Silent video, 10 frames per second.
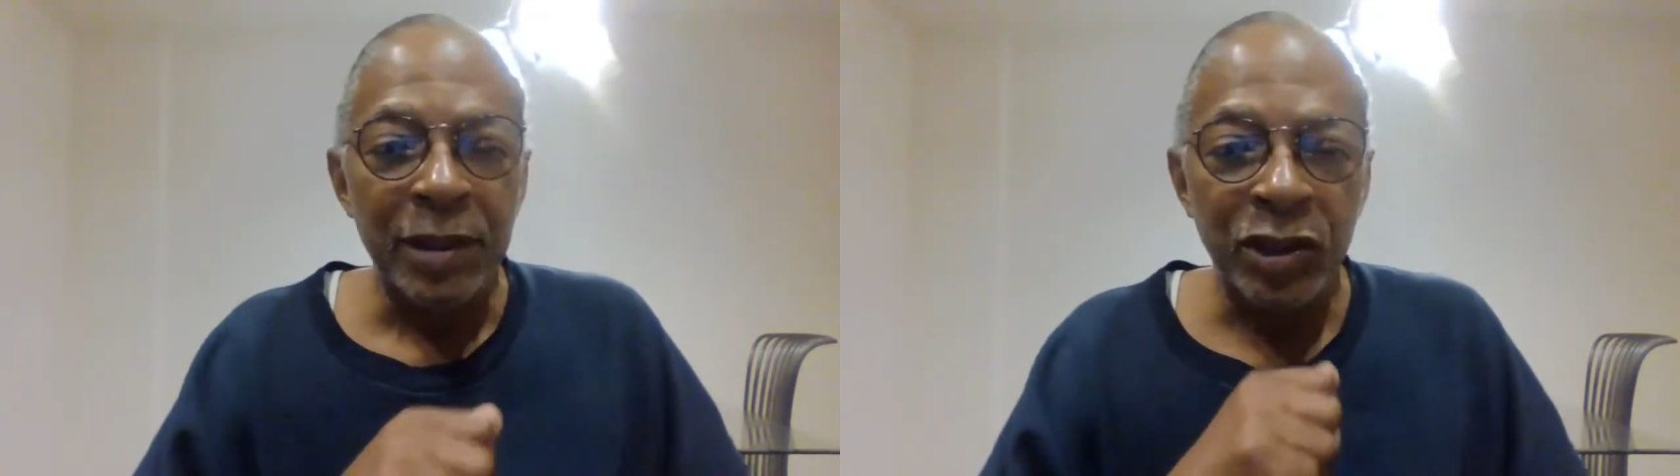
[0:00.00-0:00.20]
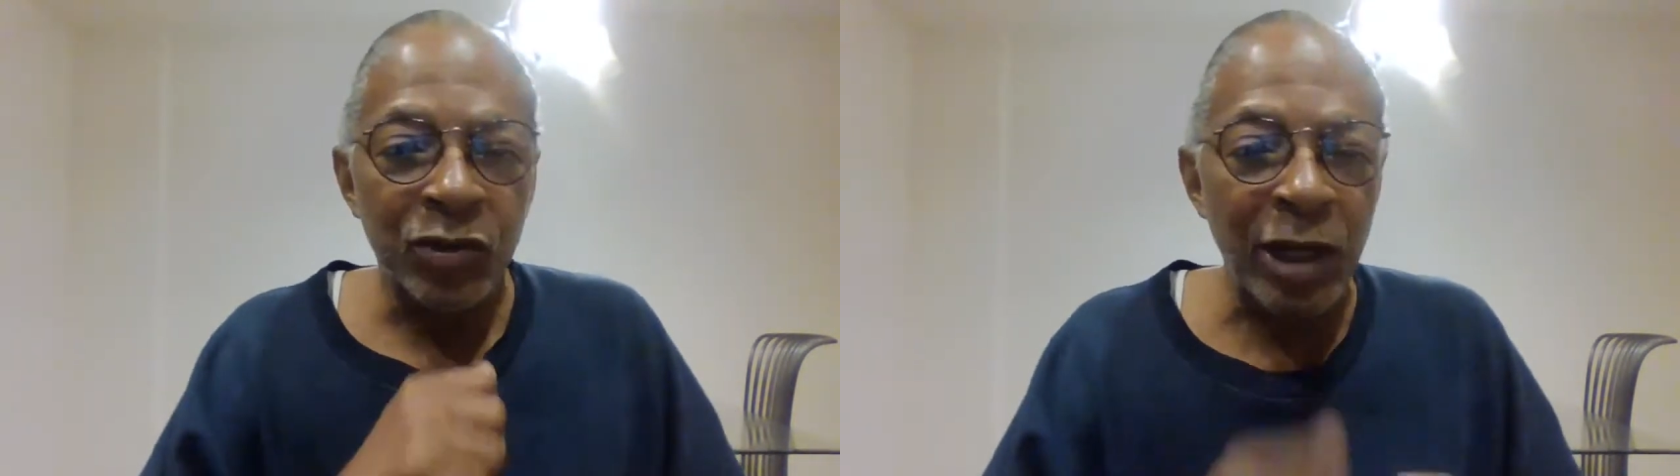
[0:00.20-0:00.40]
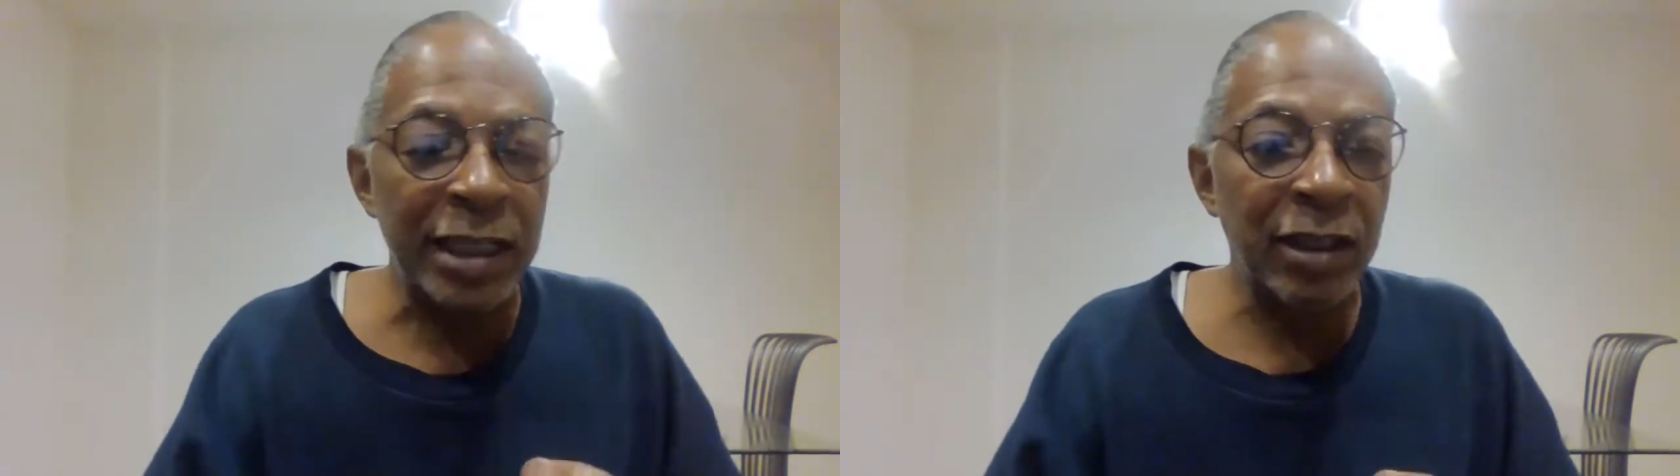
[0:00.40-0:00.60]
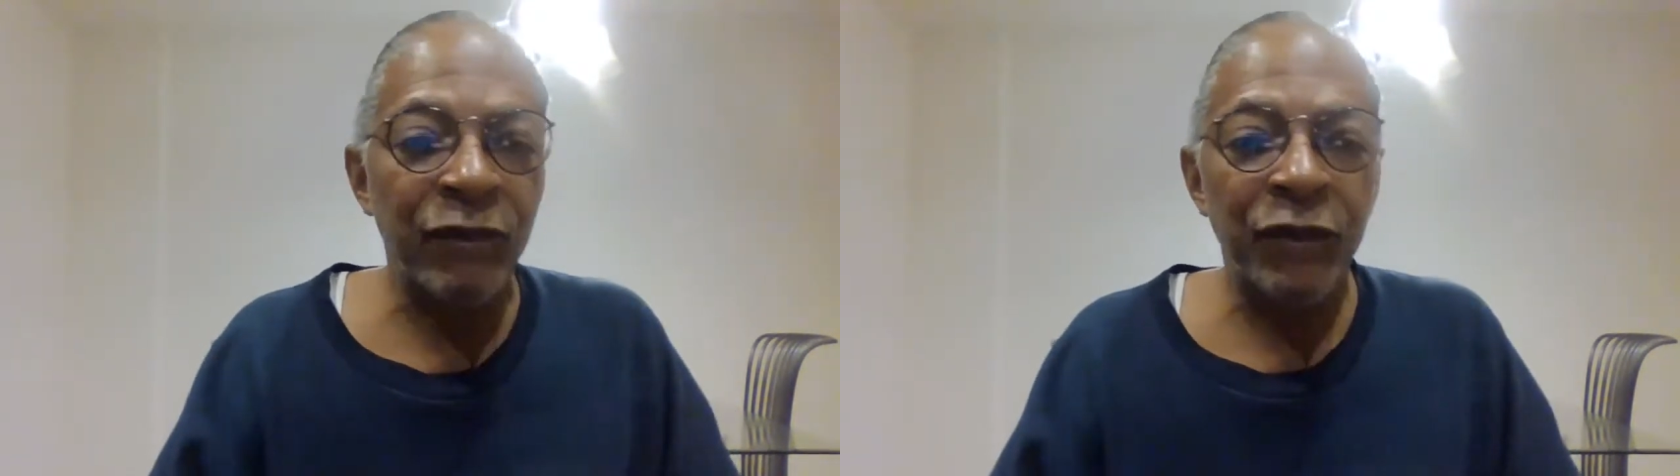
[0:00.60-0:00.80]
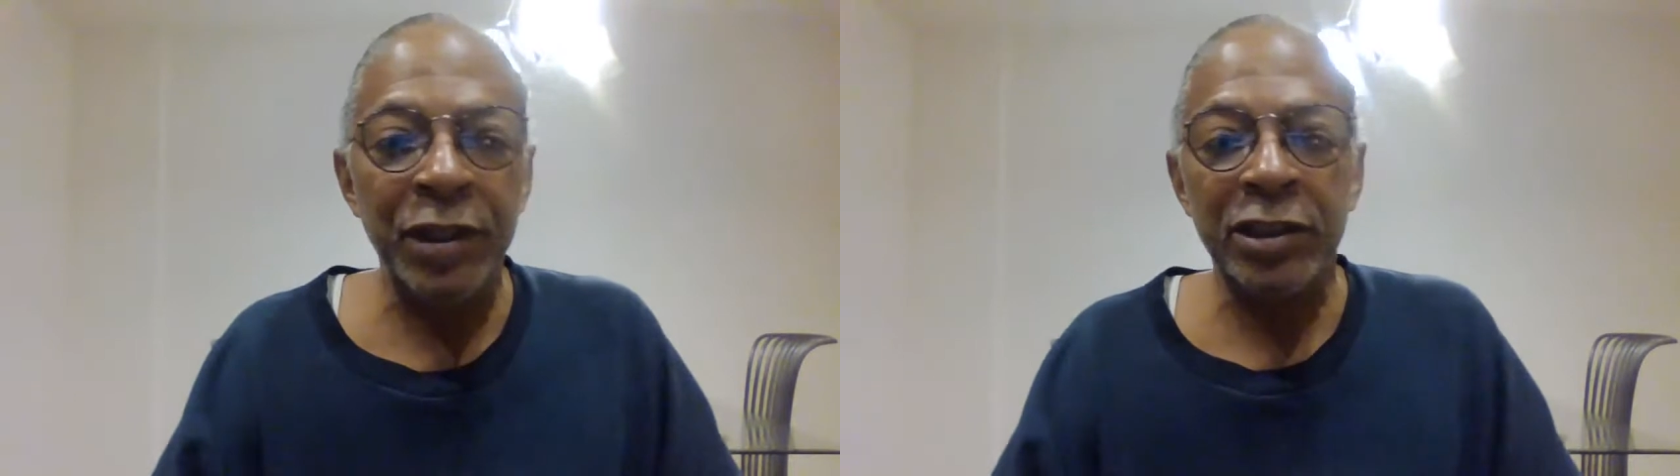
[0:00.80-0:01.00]
strike
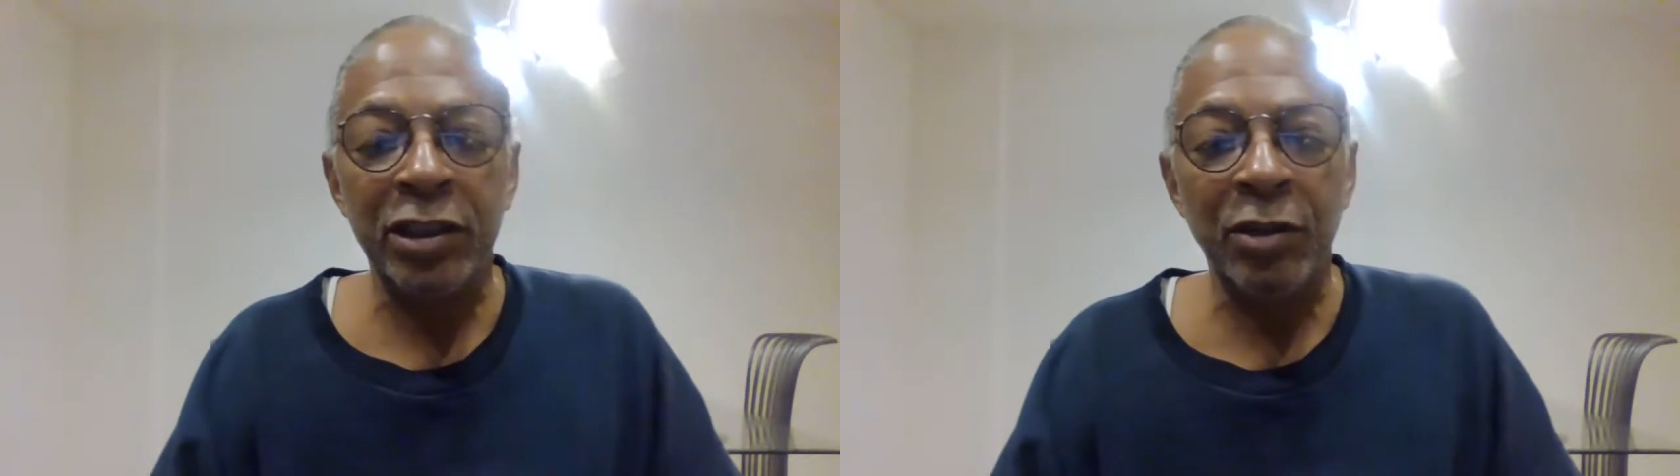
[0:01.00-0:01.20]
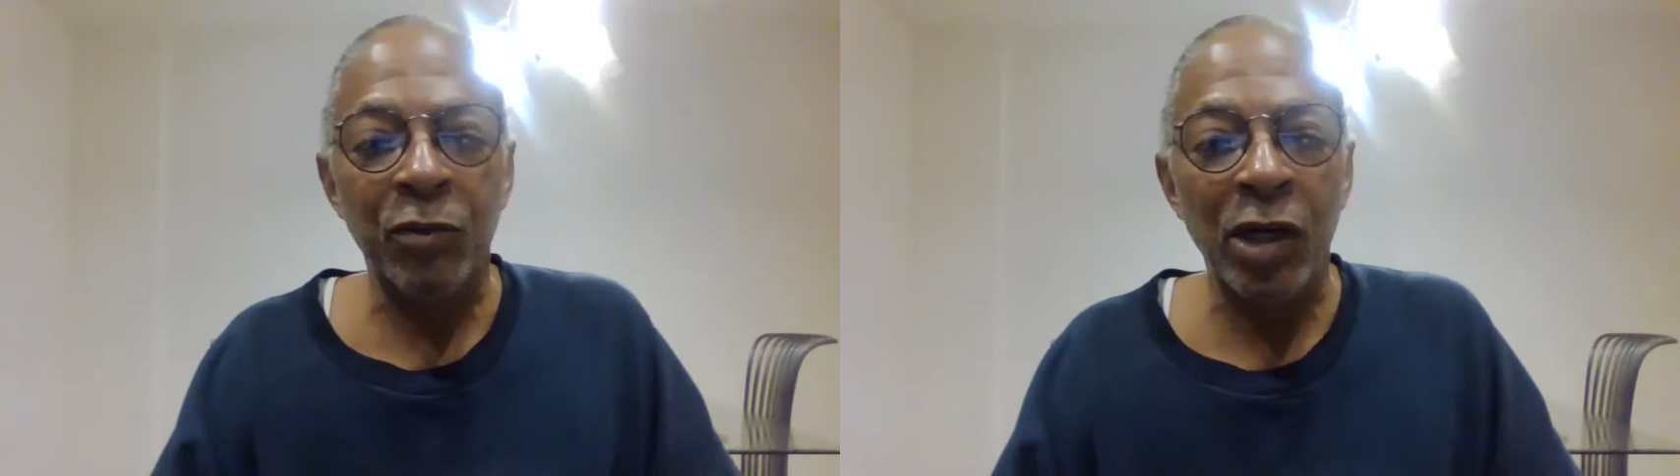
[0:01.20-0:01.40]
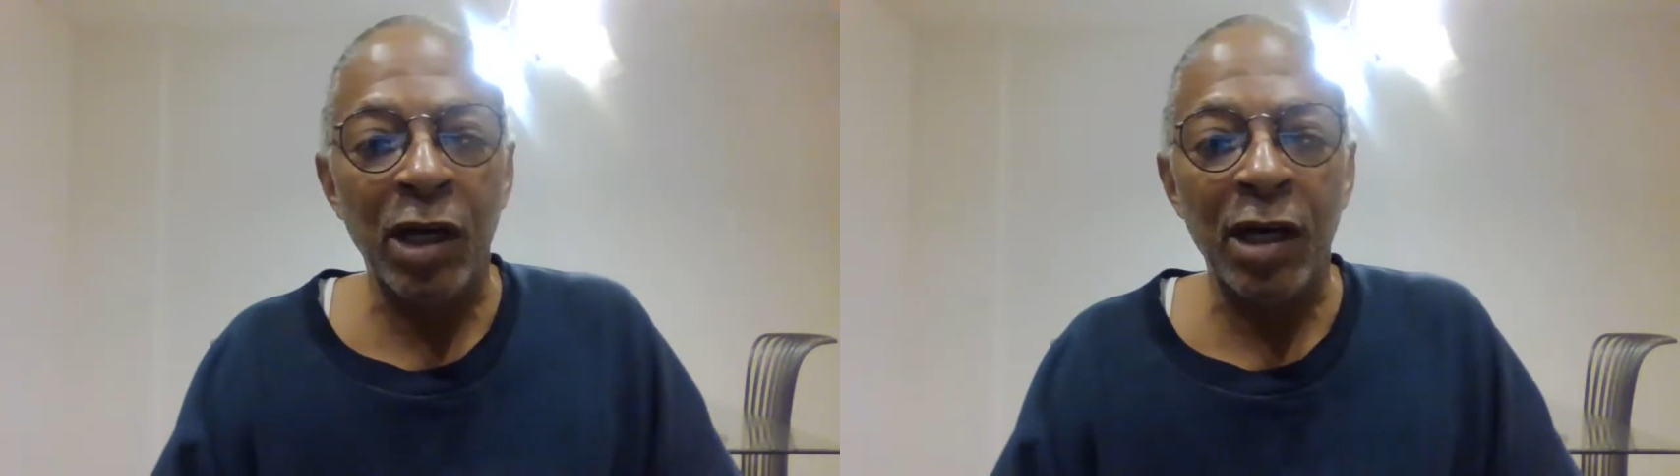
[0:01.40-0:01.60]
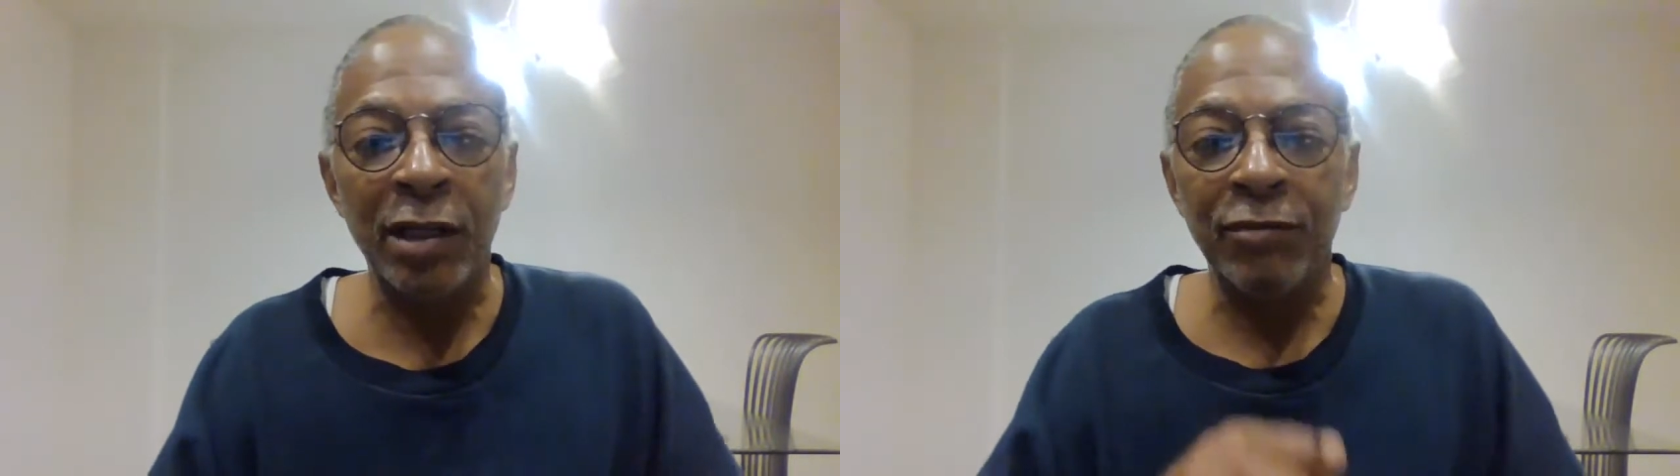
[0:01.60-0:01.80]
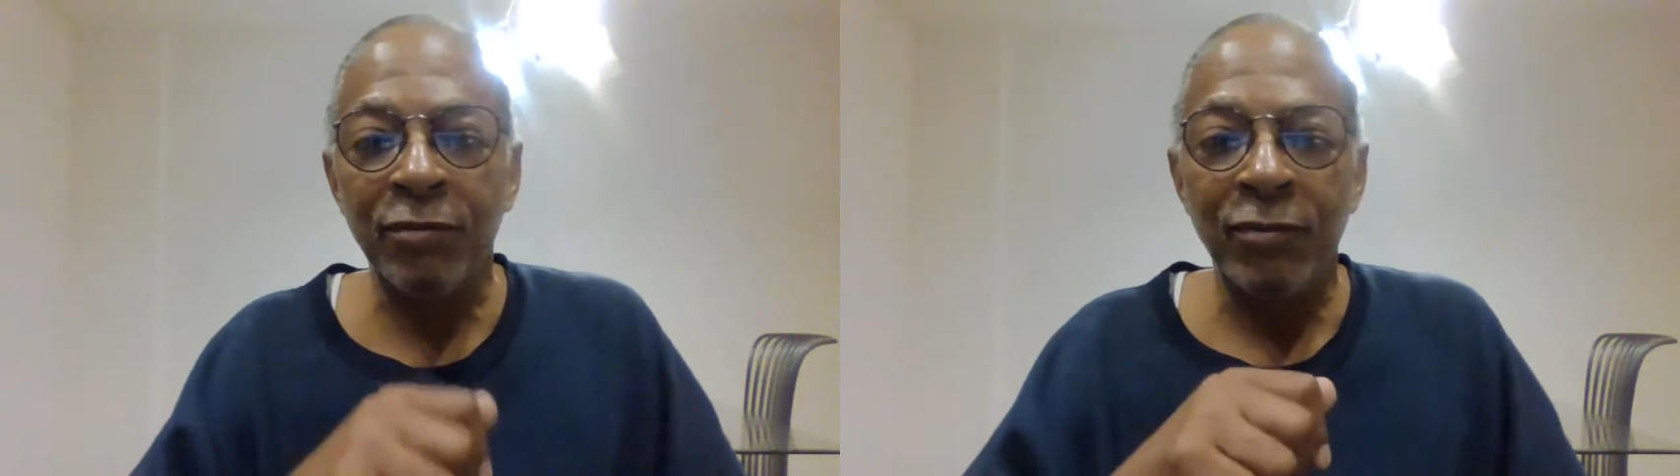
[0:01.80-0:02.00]
that ferrocerium rod,